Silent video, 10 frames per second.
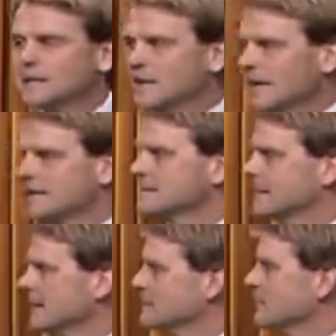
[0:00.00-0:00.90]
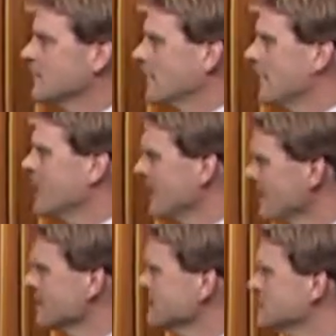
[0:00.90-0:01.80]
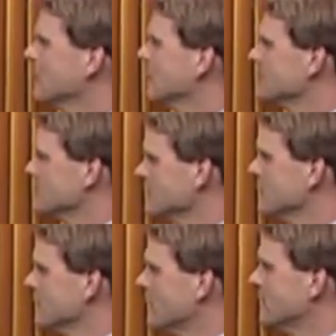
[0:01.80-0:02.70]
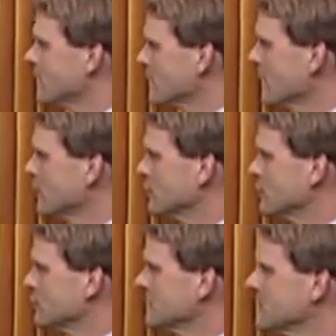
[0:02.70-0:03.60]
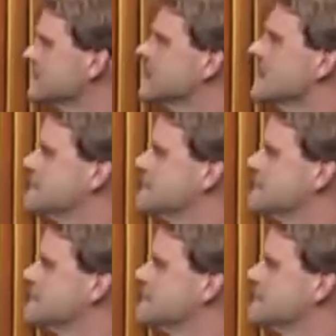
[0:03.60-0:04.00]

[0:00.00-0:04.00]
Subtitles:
the United States of America, and I think this one is really one for the record books, is in a